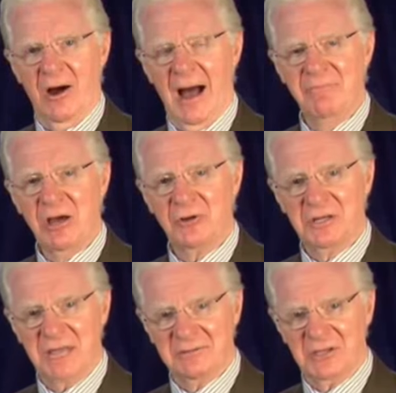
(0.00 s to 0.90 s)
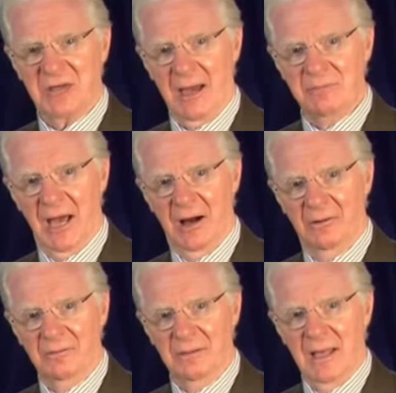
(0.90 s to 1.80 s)
Now, I'm not going to take the time
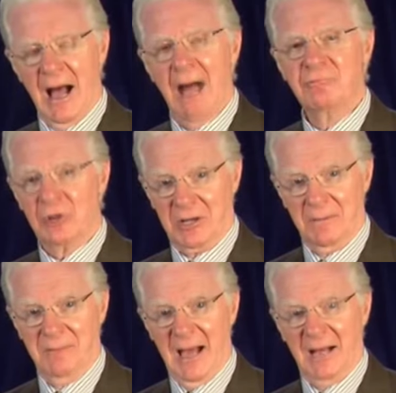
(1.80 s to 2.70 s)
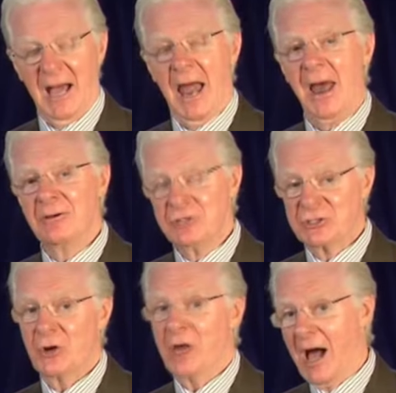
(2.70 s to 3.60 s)
now. I'm going to come back and I'm going to
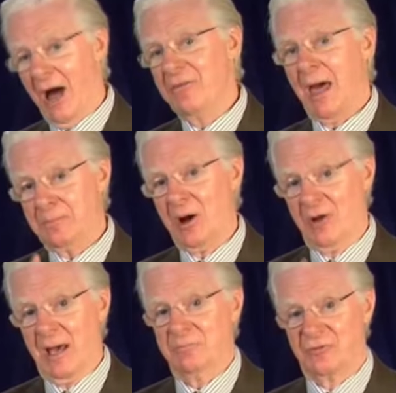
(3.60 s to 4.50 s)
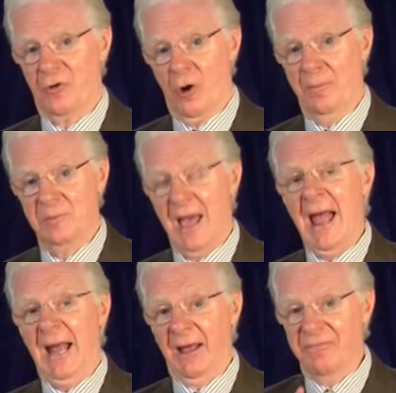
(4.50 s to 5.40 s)
show you how that paradigm's formed,
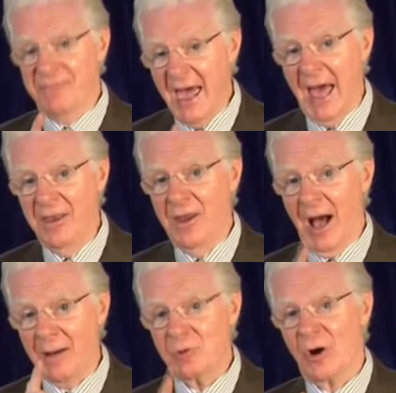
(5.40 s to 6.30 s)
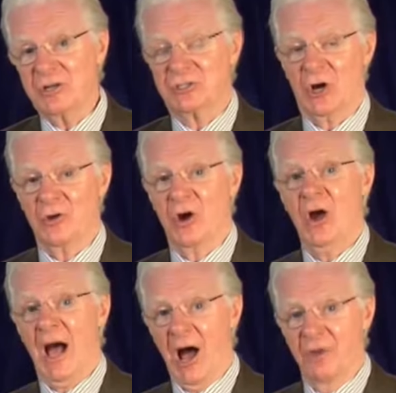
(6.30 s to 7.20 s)
and then I'm going to show
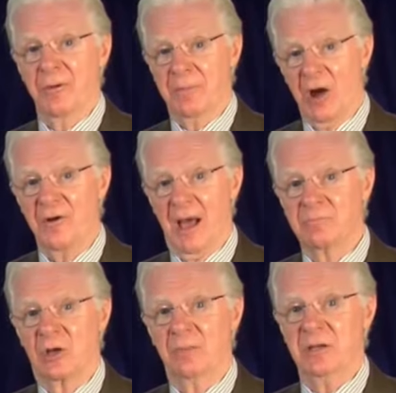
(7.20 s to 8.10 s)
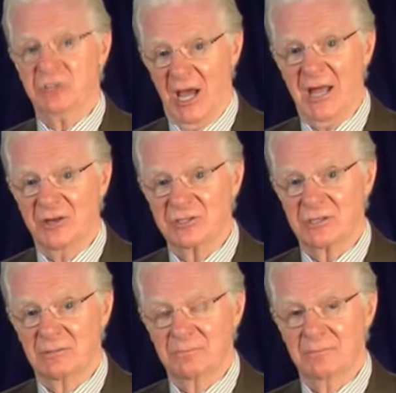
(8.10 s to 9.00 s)
you how the paradigm can be
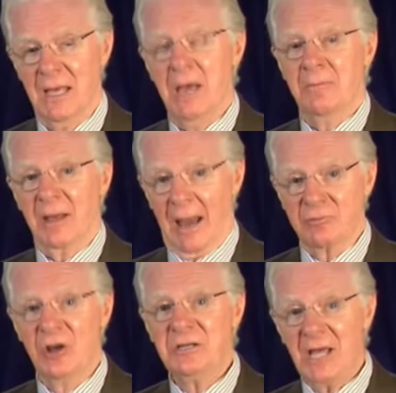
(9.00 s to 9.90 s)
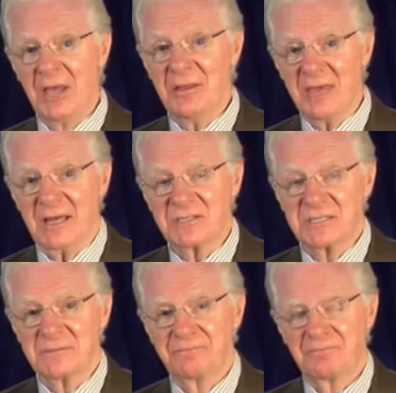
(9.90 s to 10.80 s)
changed. But I'm going to tell you
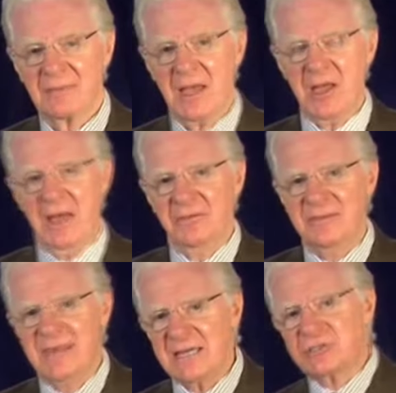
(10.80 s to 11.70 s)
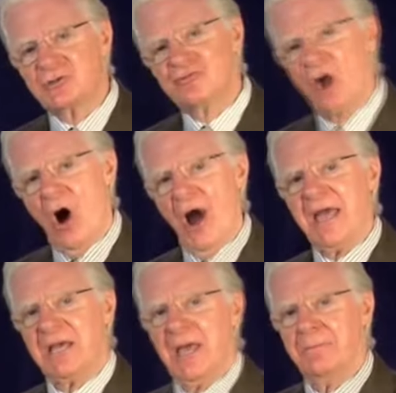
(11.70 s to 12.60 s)
this this
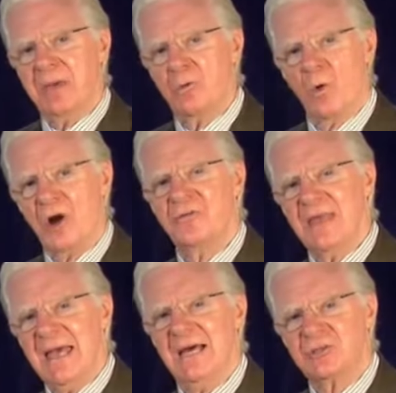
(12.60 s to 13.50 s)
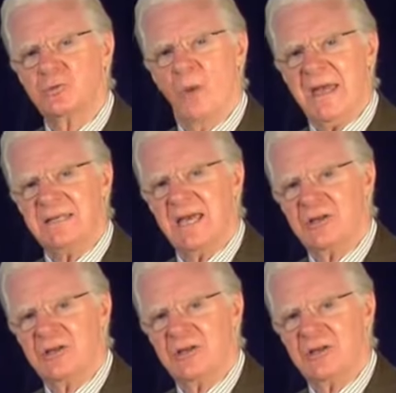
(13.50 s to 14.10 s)
drawing can be worth its weight